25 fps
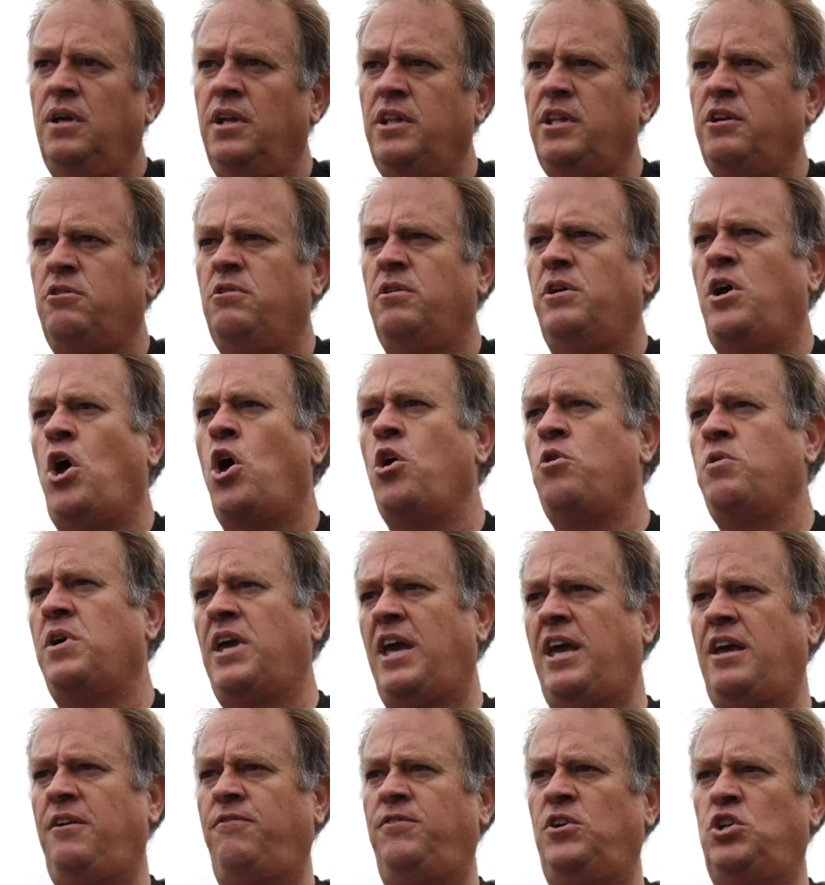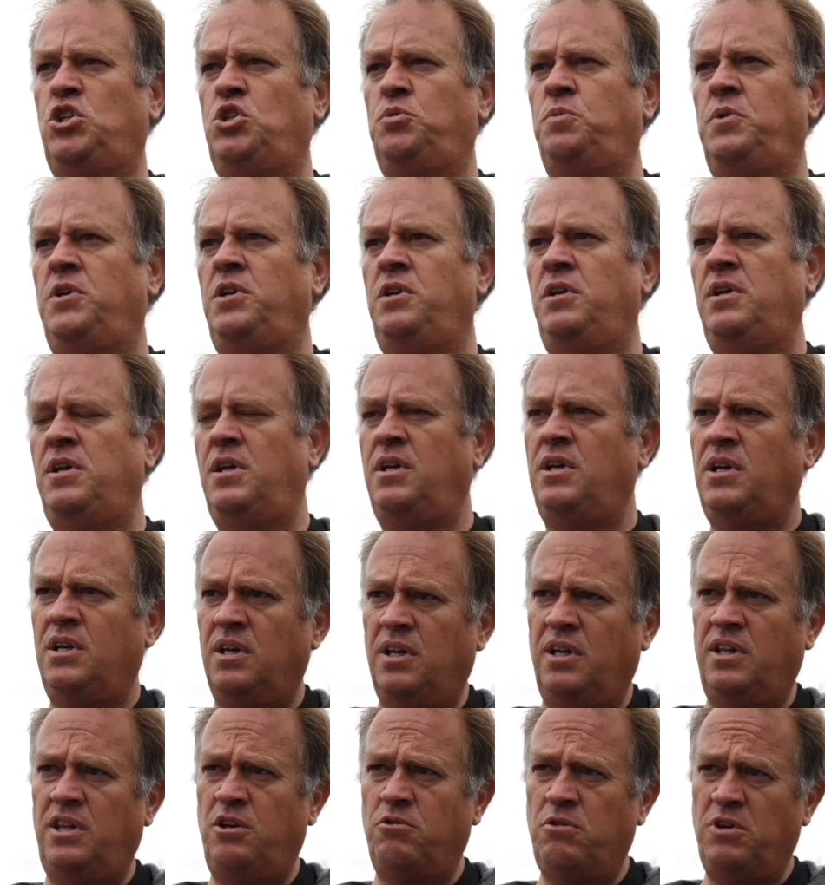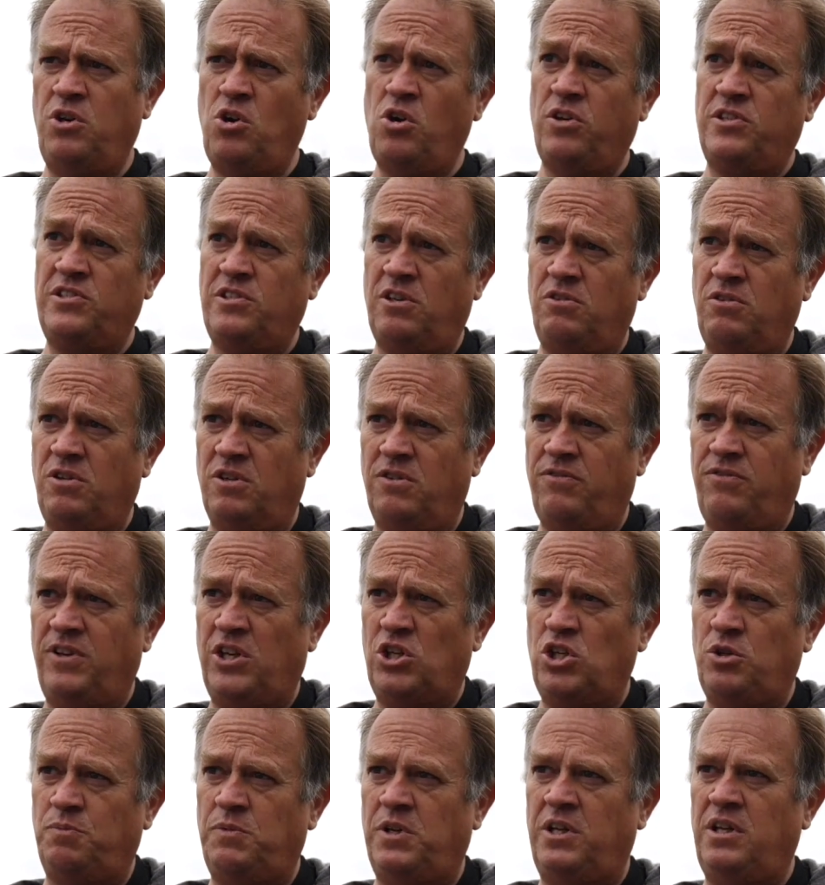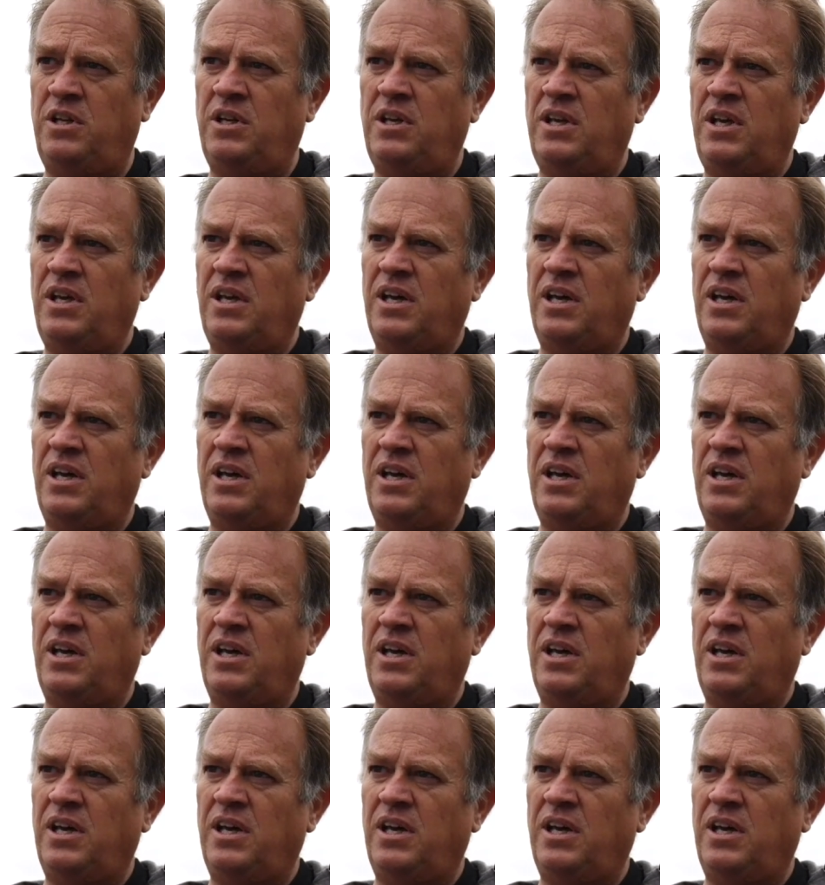and there are okay fishermen and there are not so good fishermen,